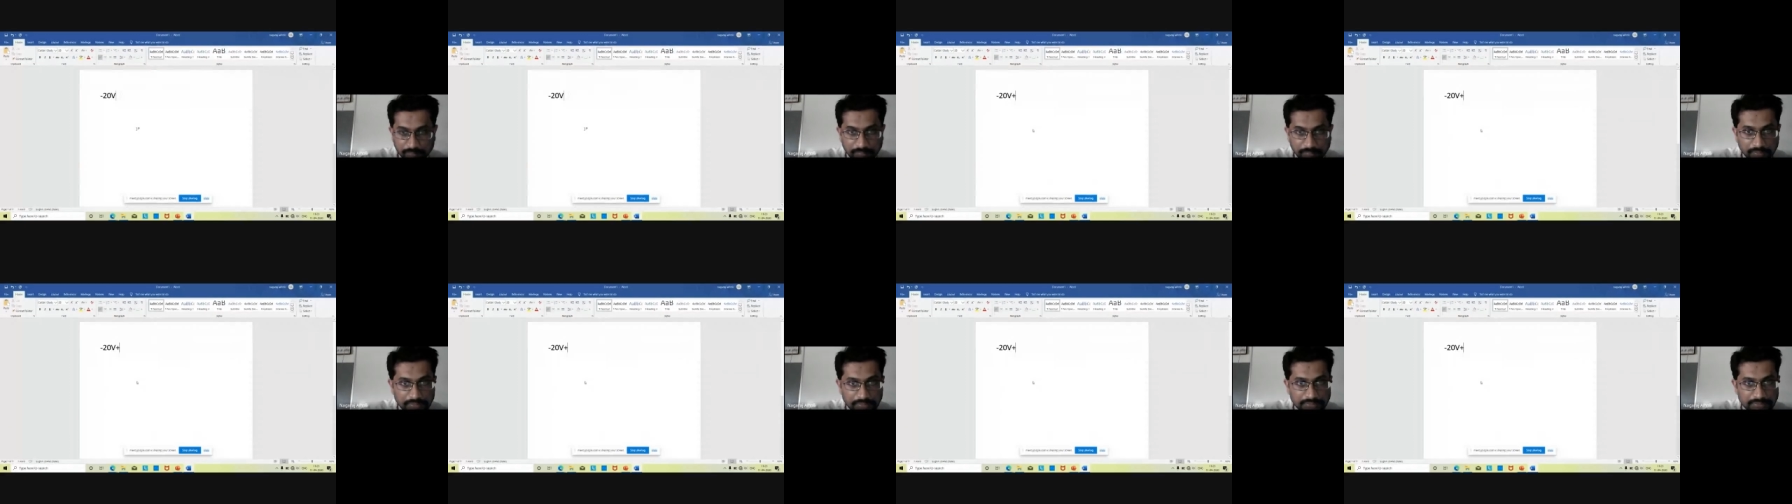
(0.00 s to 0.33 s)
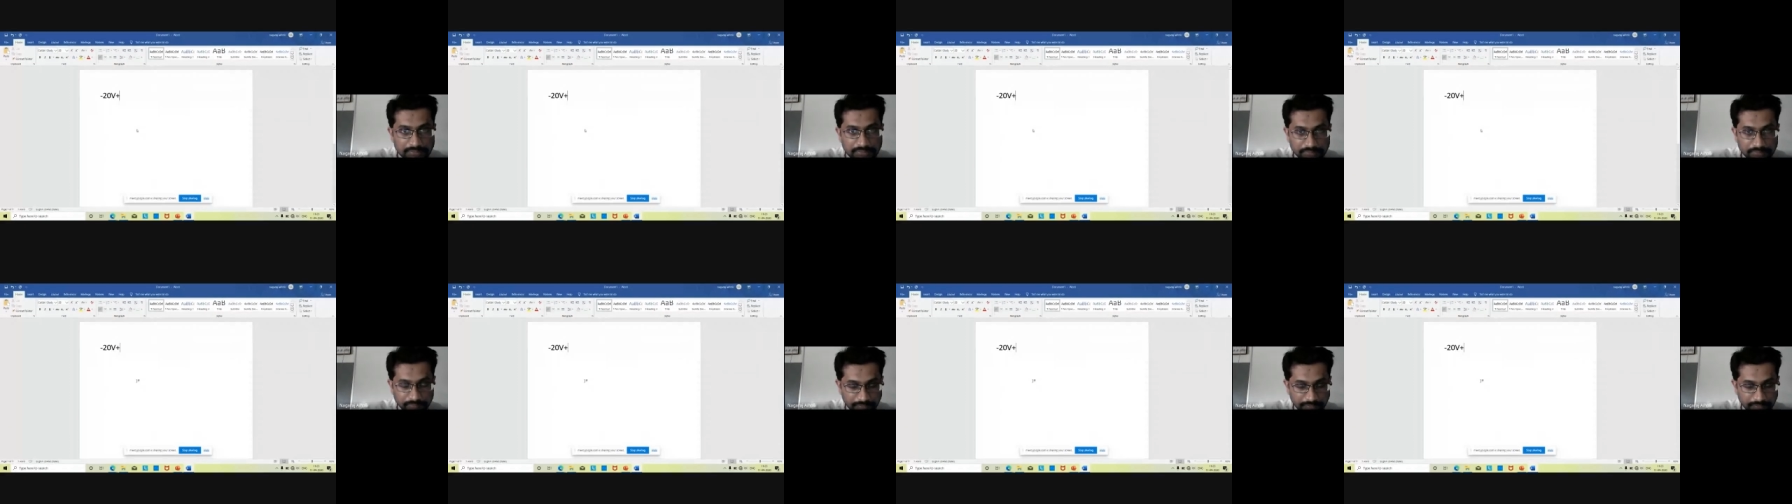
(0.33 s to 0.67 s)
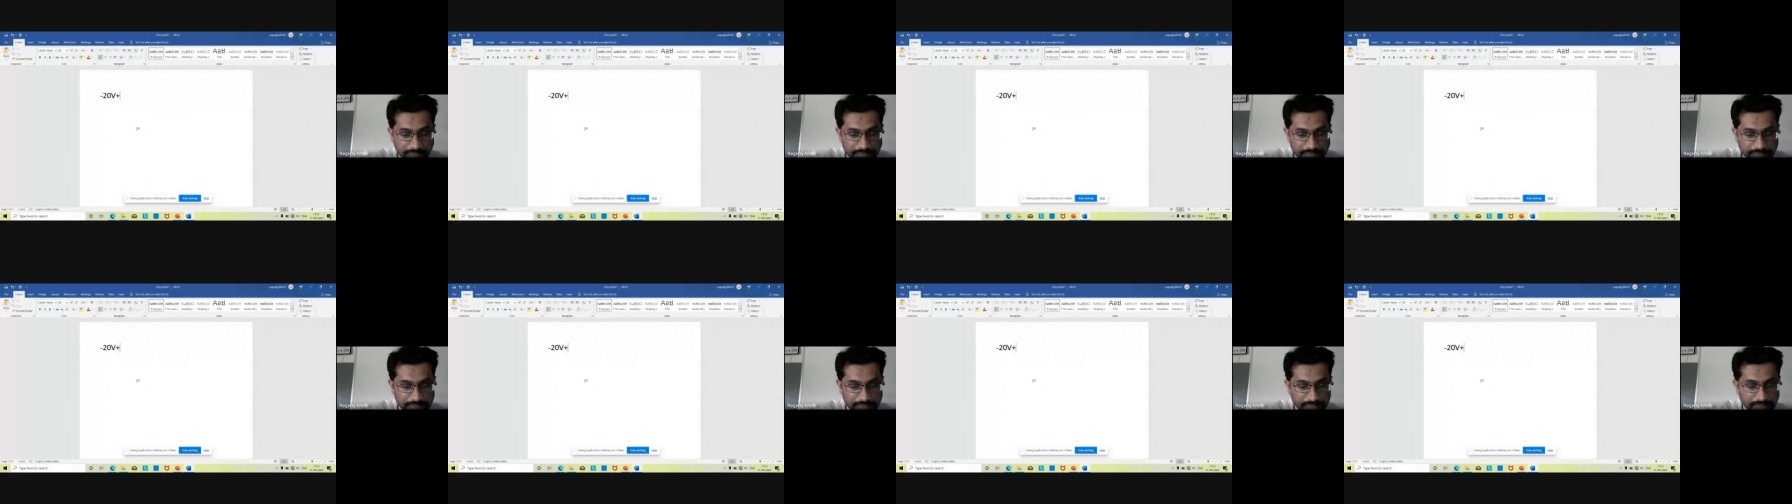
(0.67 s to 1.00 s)
plus
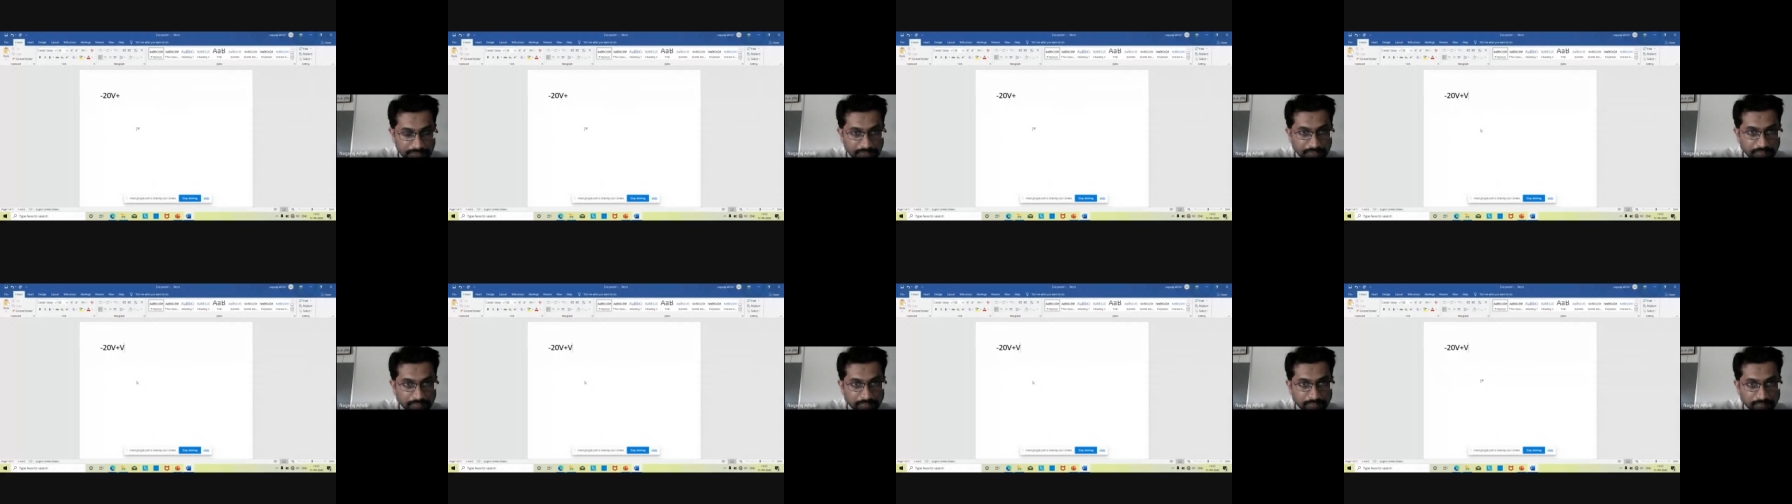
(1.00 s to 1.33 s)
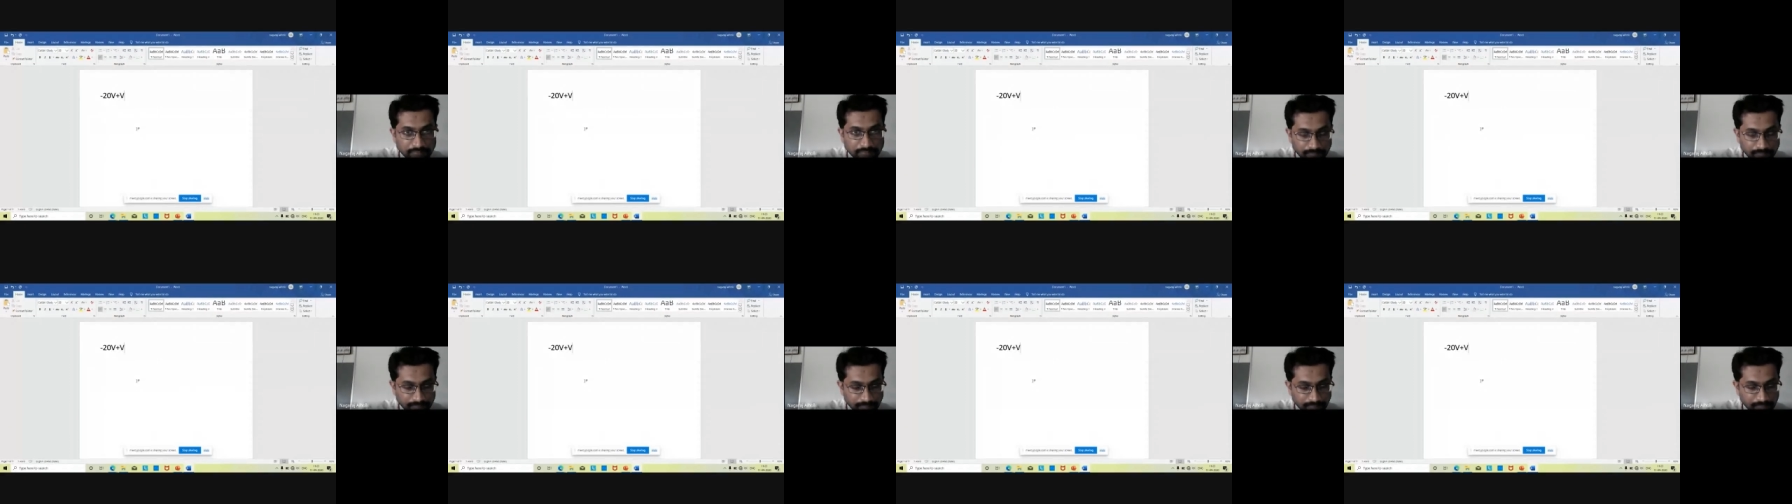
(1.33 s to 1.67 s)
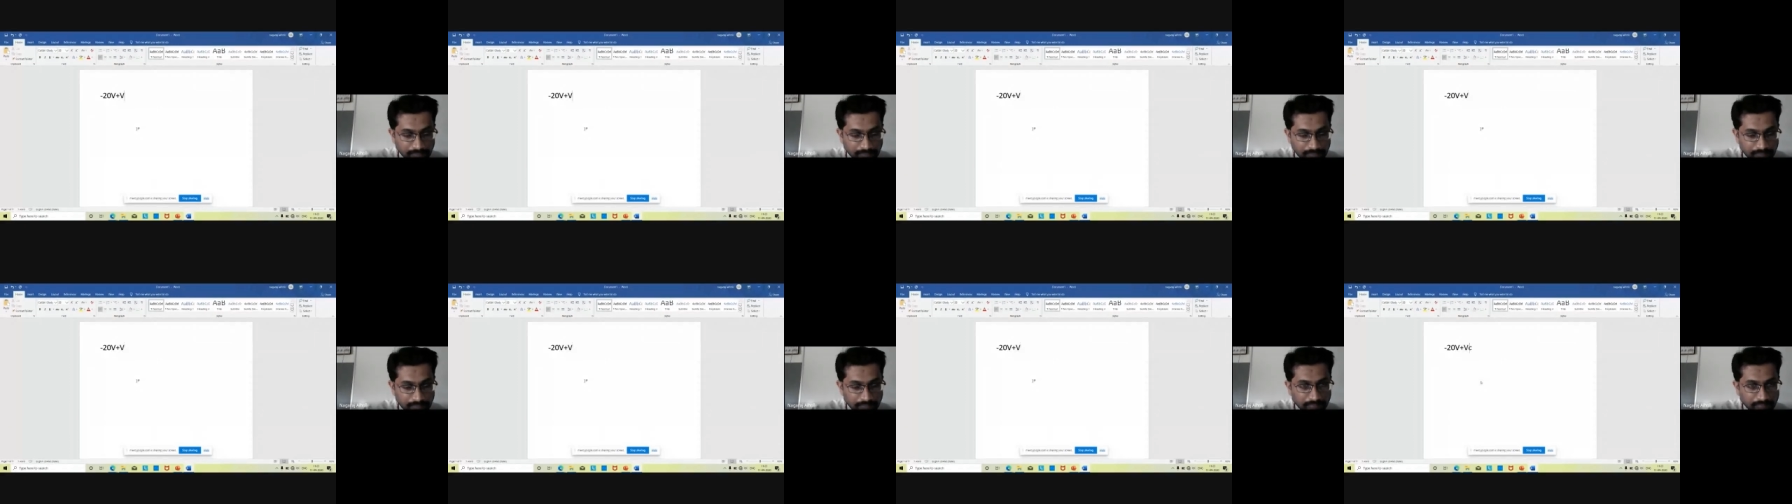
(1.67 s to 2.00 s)
VC,
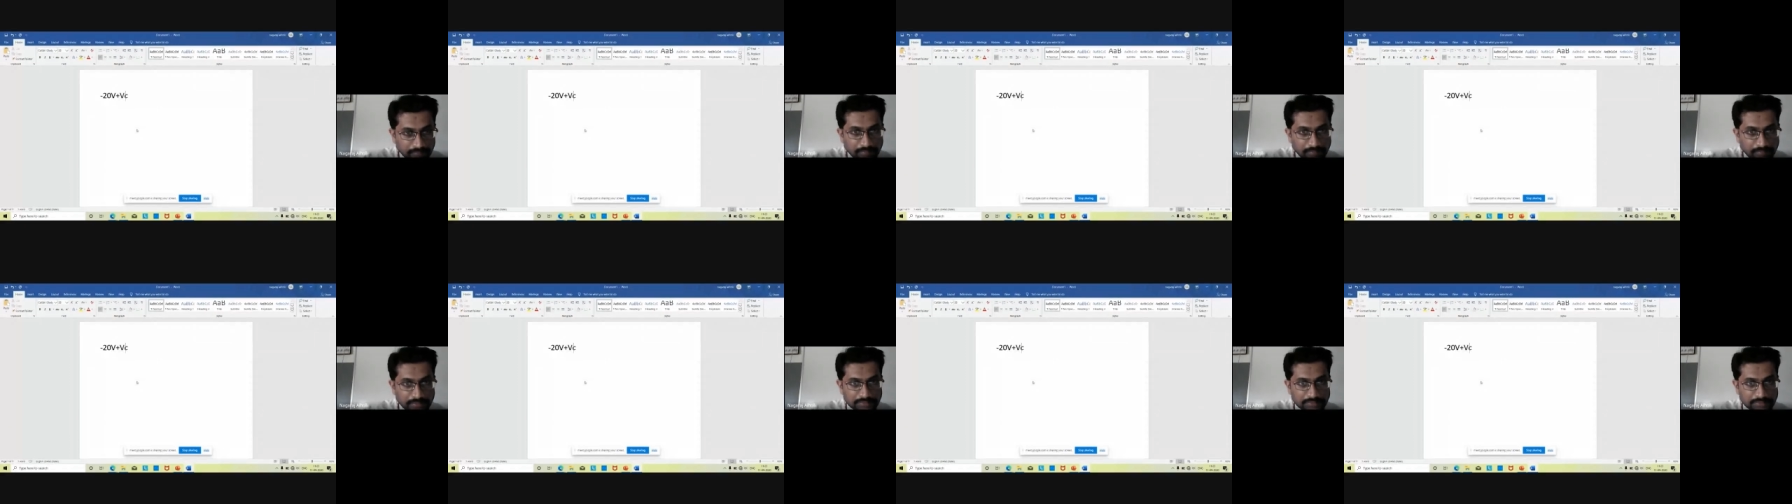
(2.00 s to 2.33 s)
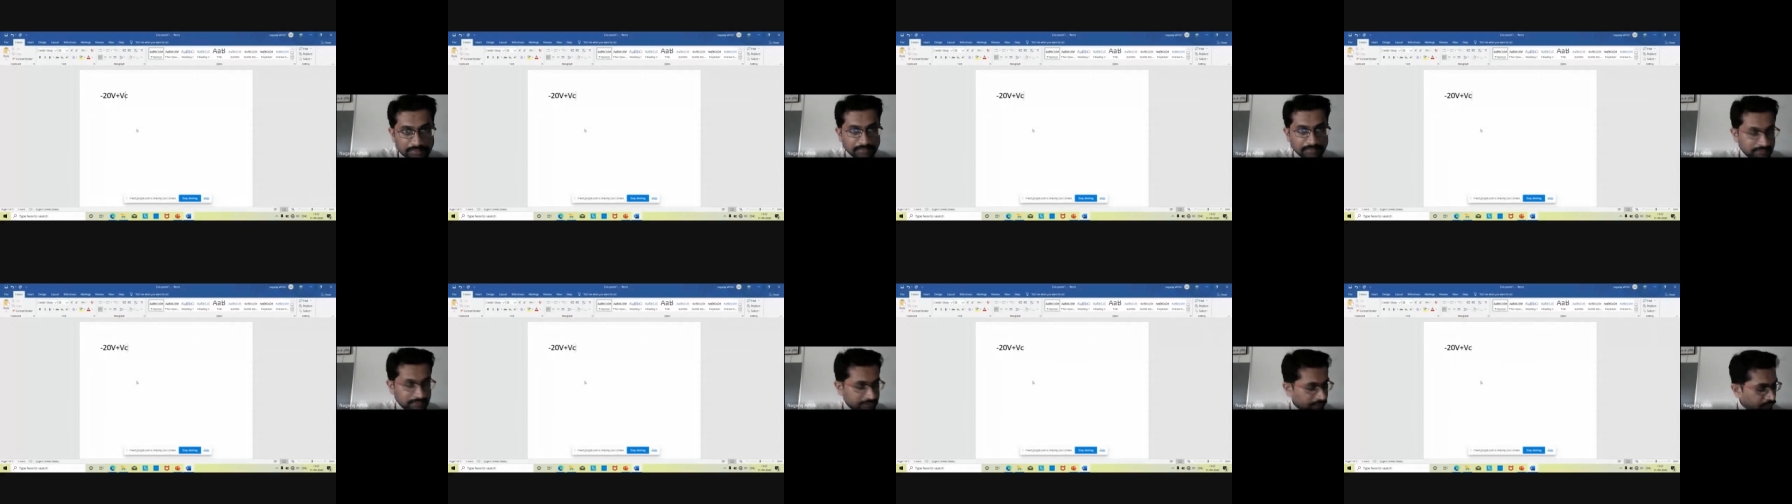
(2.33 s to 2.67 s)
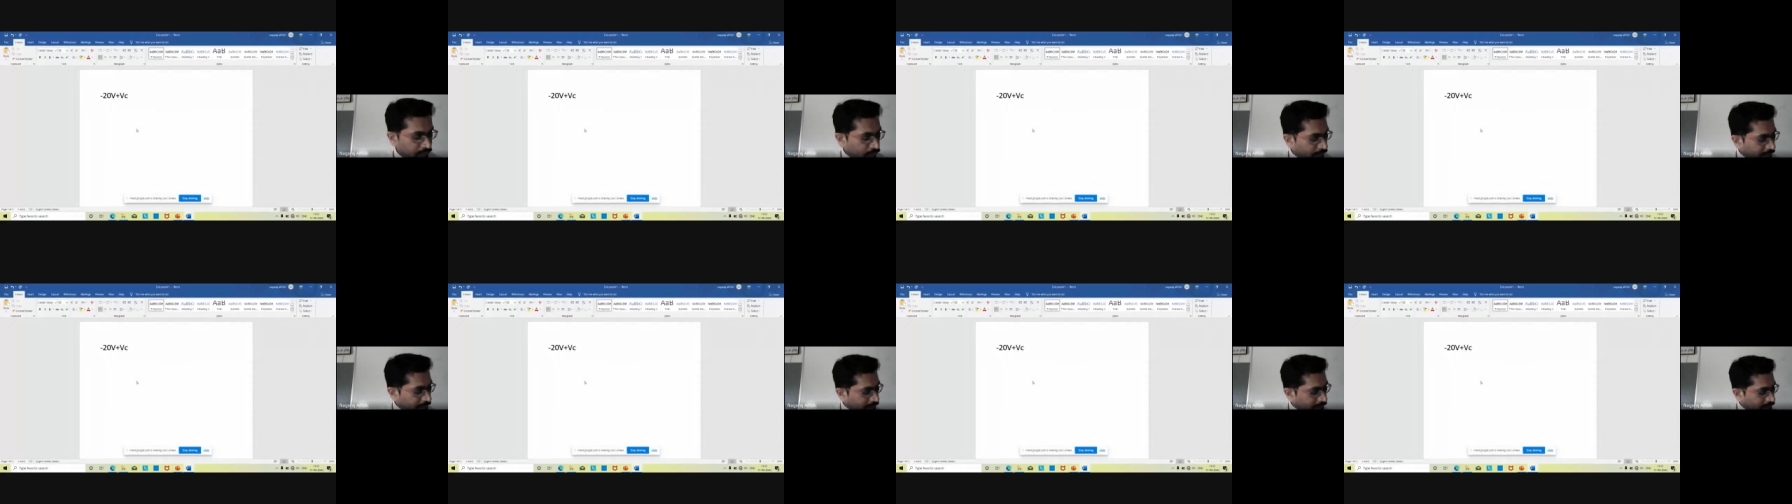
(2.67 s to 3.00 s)
plus
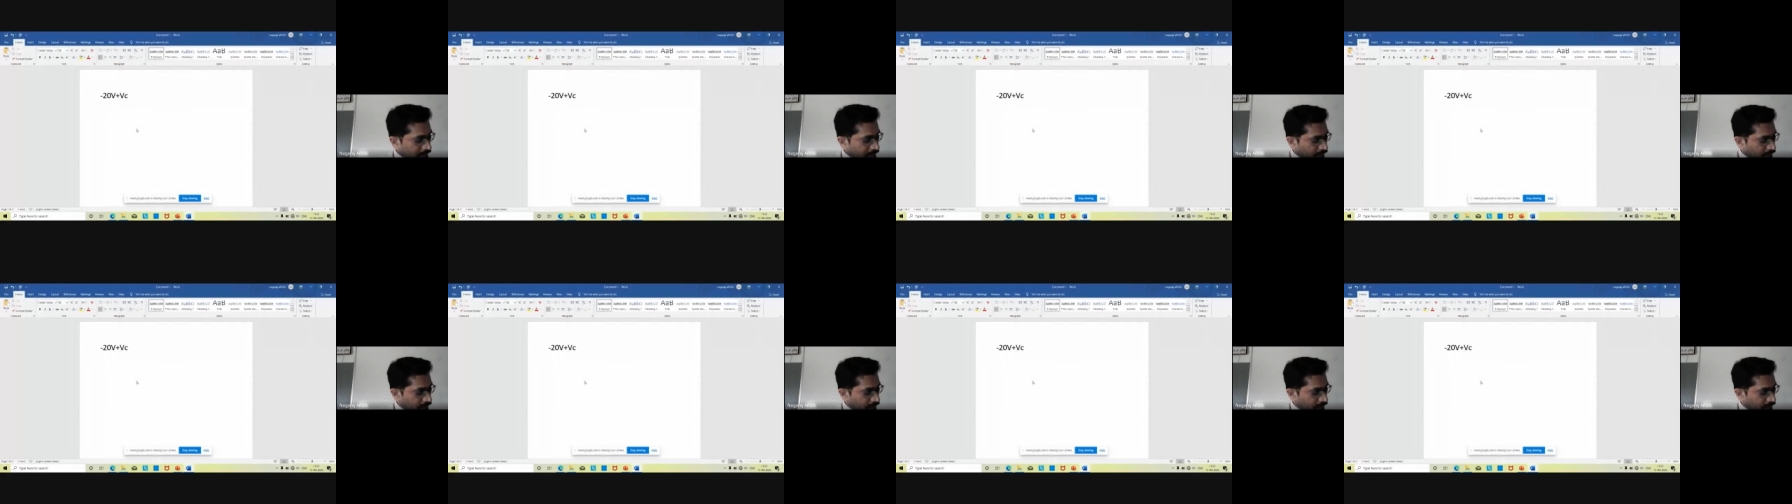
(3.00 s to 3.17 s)
VC, voltage